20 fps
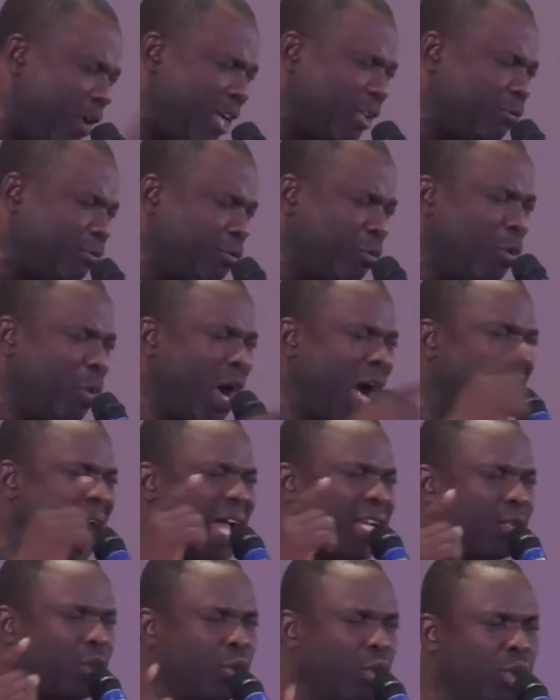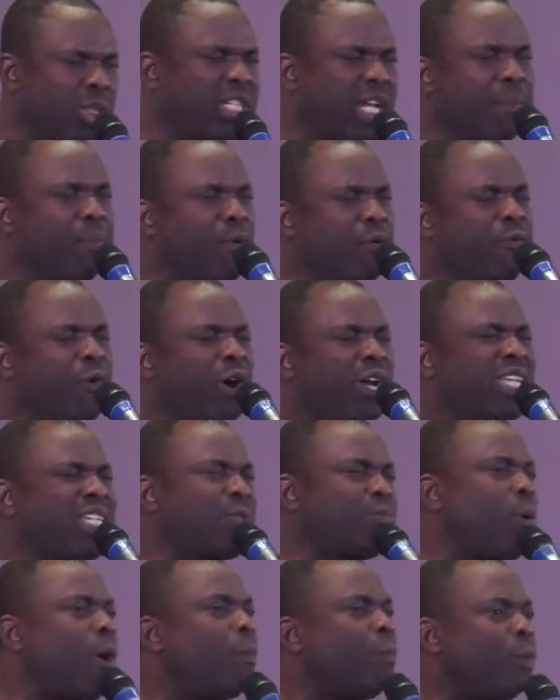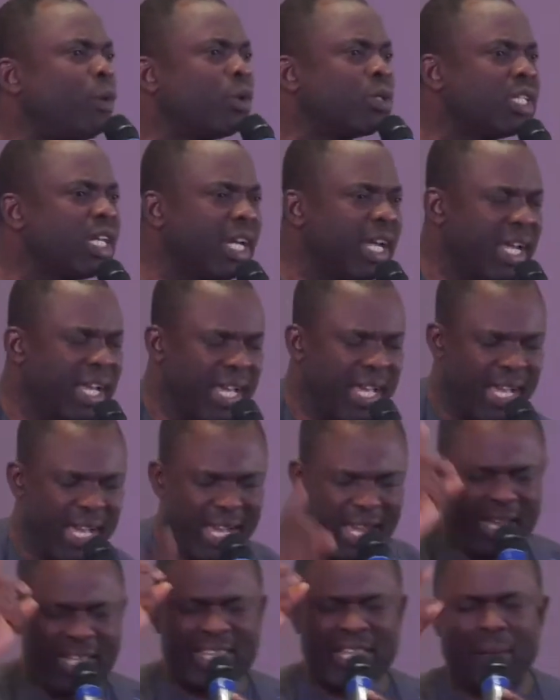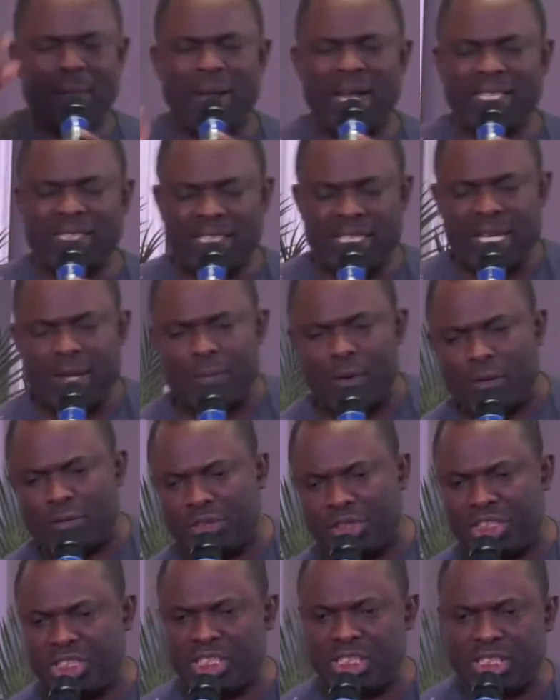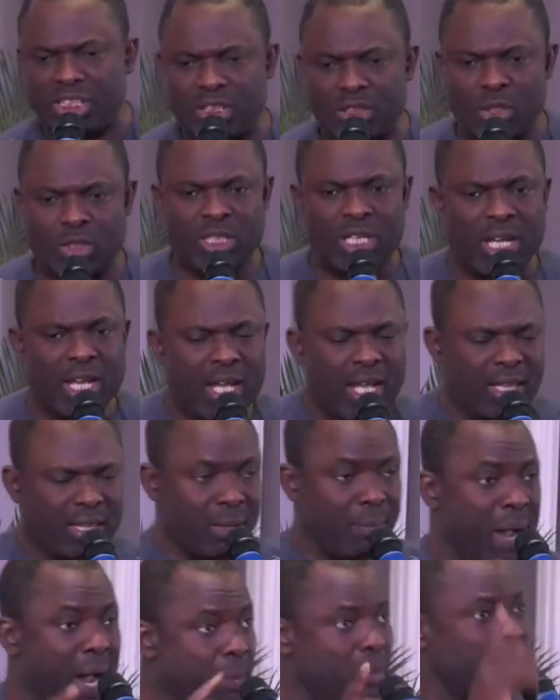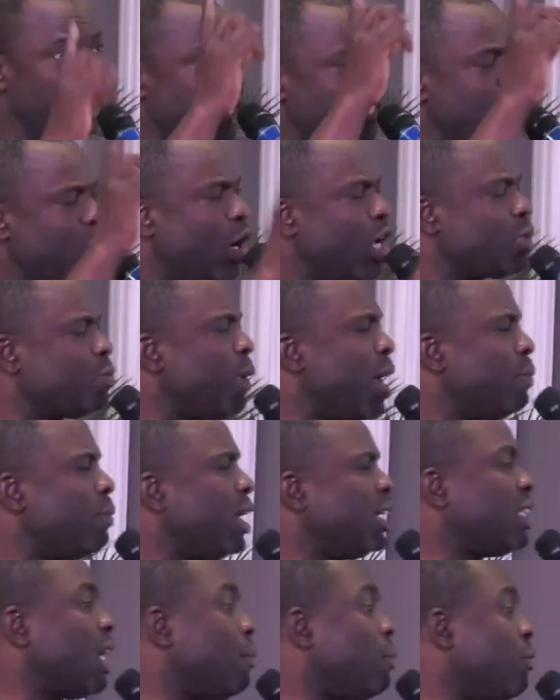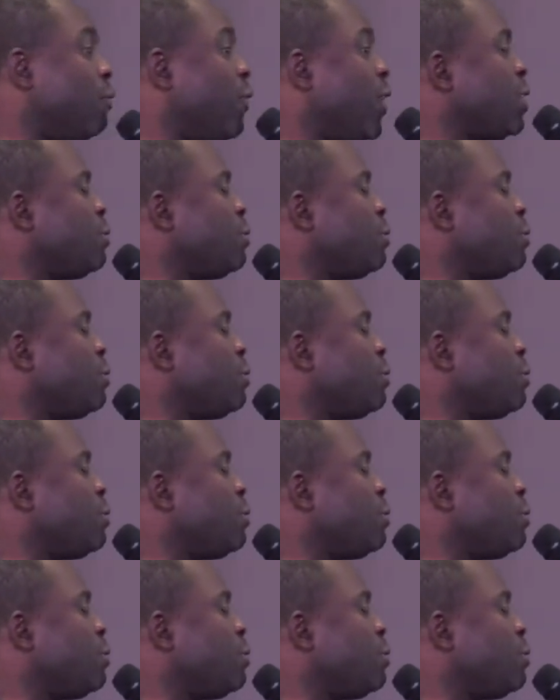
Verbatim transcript: faithful, and usable for his purpose. In the mighty name of Jesus. The Bible says the husbandman shall be